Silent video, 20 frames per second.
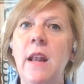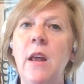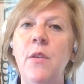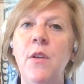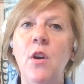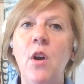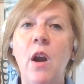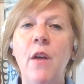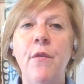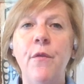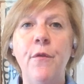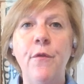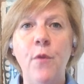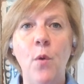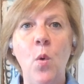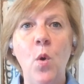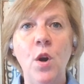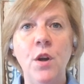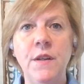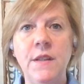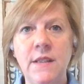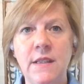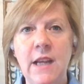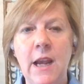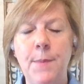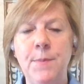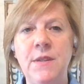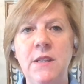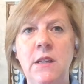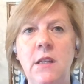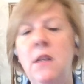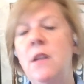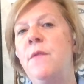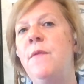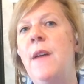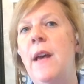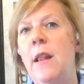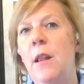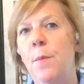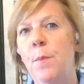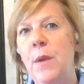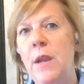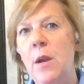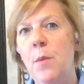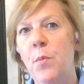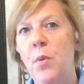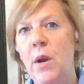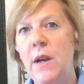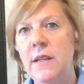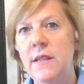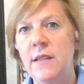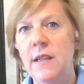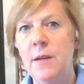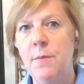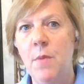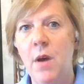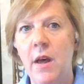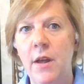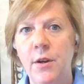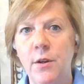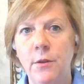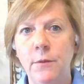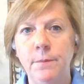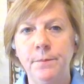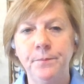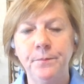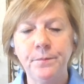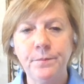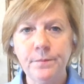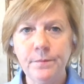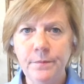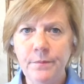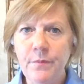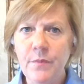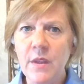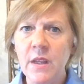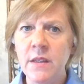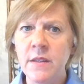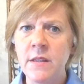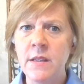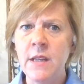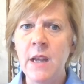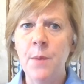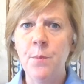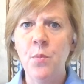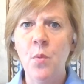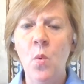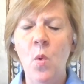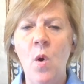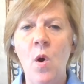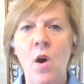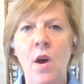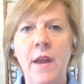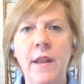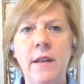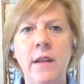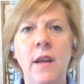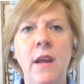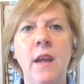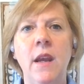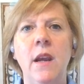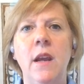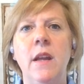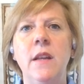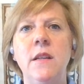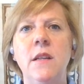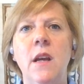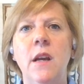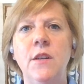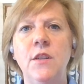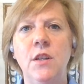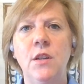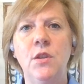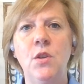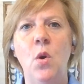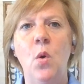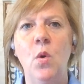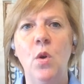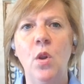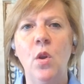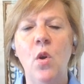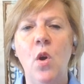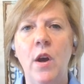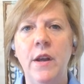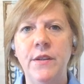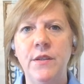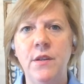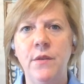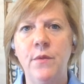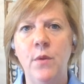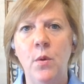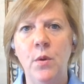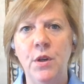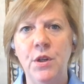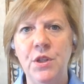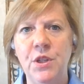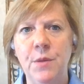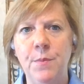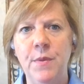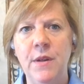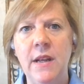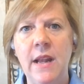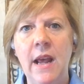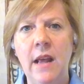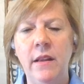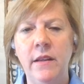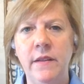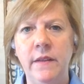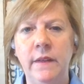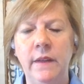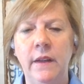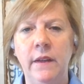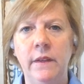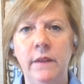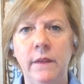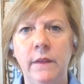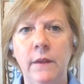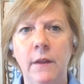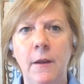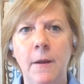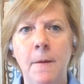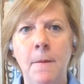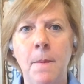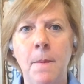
Now, there are 4 steps to developing a pricing model. Step 1, conduct a total cost of ownership analysis.